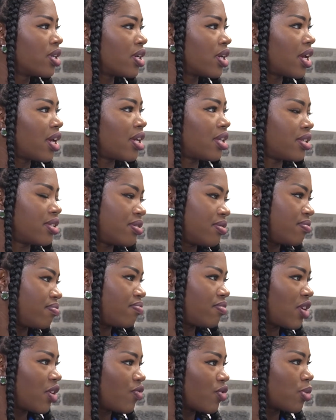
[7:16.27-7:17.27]
and
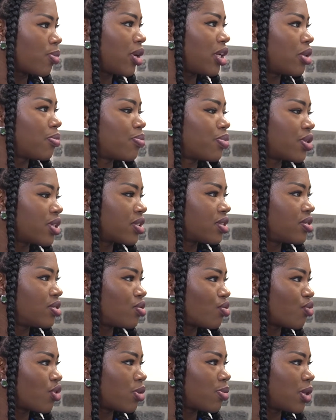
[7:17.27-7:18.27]
everybody brings
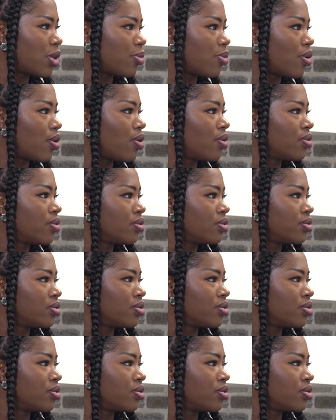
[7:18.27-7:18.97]
3 people,